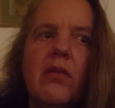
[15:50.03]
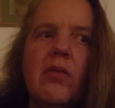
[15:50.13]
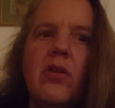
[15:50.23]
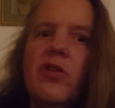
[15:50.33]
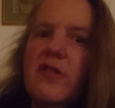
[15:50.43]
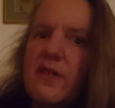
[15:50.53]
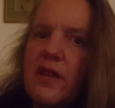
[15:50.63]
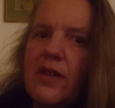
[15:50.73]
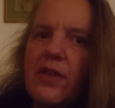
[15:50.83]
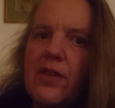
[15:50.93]

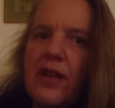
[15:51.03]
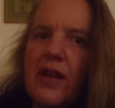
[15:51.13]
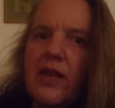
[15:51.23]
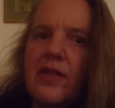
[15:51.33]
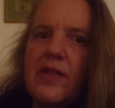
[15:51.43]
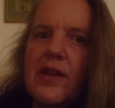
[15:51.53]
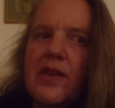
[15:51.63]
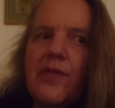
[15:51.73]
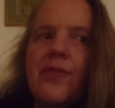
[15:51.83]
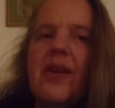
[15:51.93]
noticing the things that